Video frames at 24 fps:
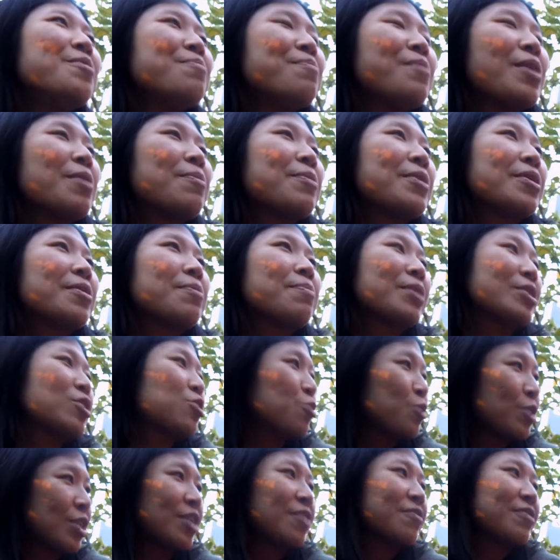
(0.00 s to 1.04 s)
maybe a
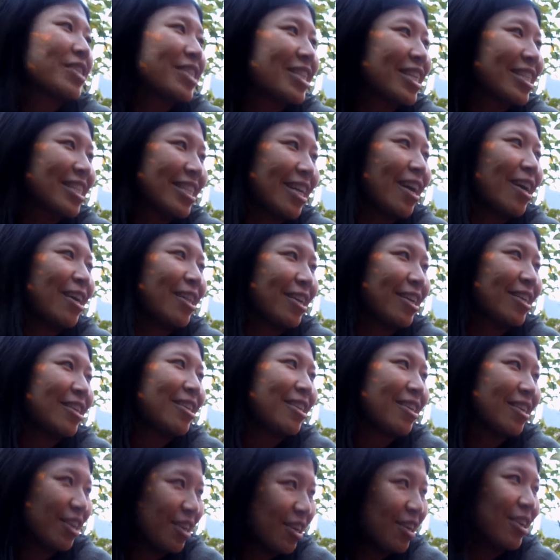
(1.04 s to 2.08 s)
majority of the society
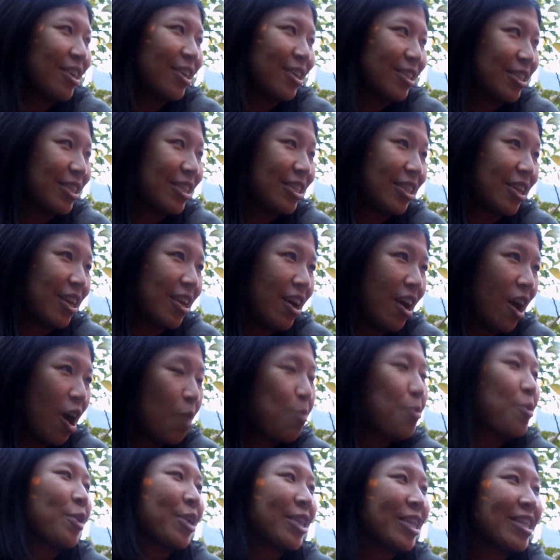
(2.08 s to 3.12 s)
is
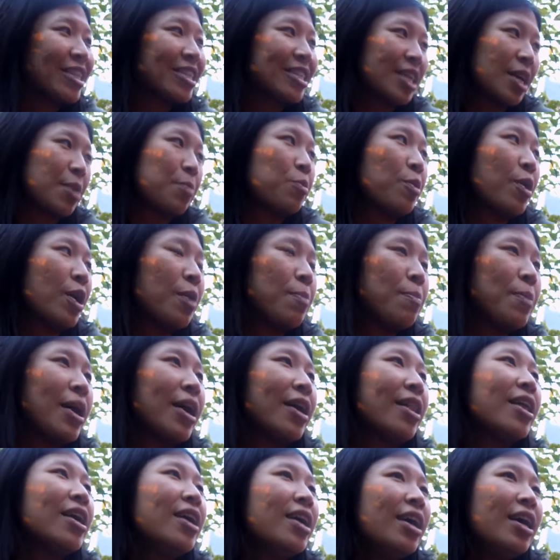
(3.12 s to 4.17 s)
operating the same way,
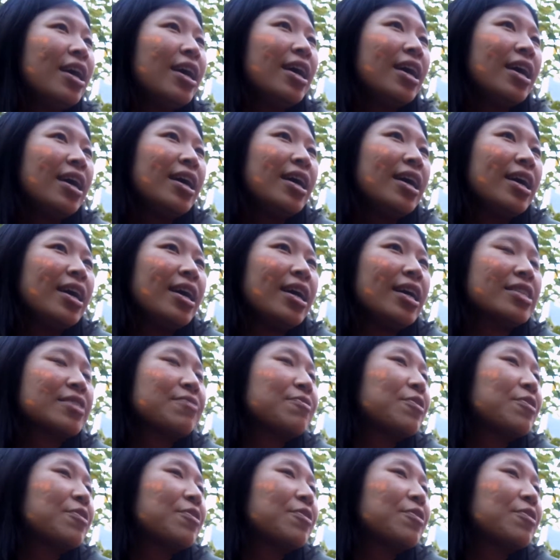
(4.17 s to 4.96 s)
but it's